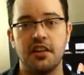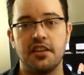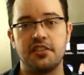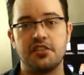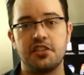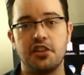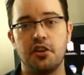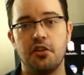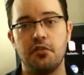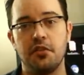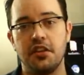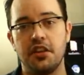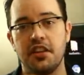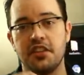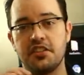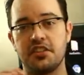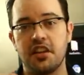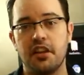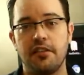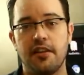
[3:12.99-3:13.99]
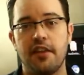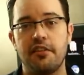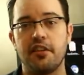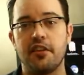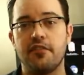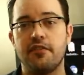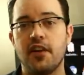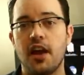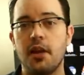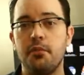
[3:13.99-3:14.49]
So instead of having a
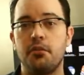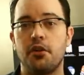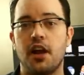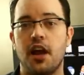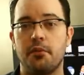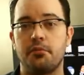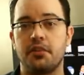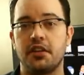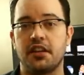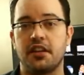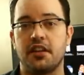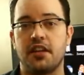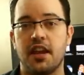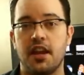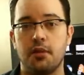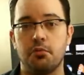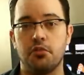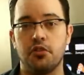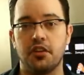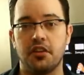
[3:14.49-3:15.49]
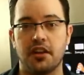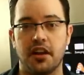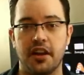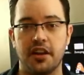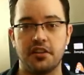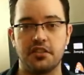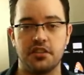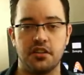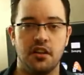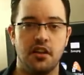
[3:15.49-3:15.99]
fiber optic cable that
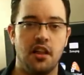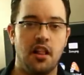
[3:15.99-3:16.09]
has